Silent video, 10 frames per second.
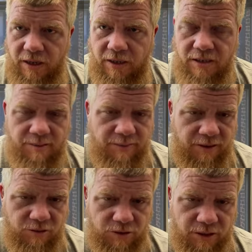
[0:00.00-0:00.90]
anytime I
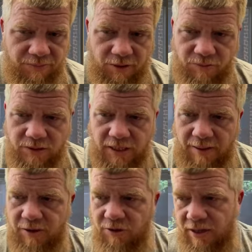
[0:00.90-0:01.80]
do something with
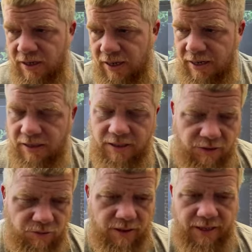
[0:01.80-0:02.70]
Sam, either they like it, they
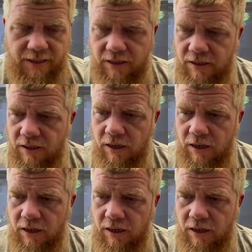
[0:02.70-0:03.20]
don't like it,